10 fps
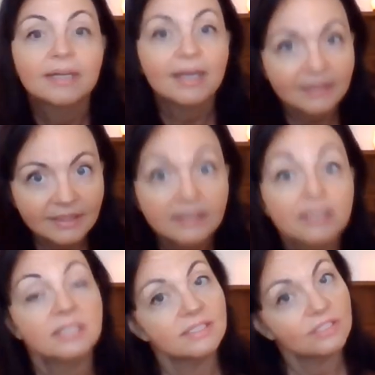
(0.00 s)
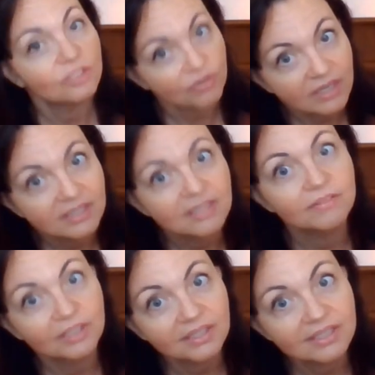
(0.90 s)
And then
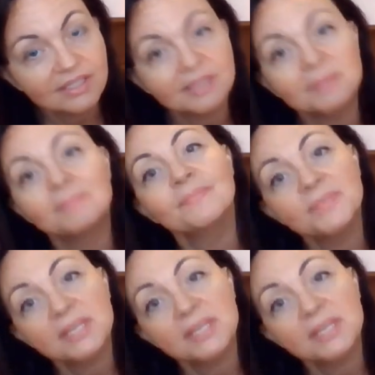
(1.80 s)
constructive criticism.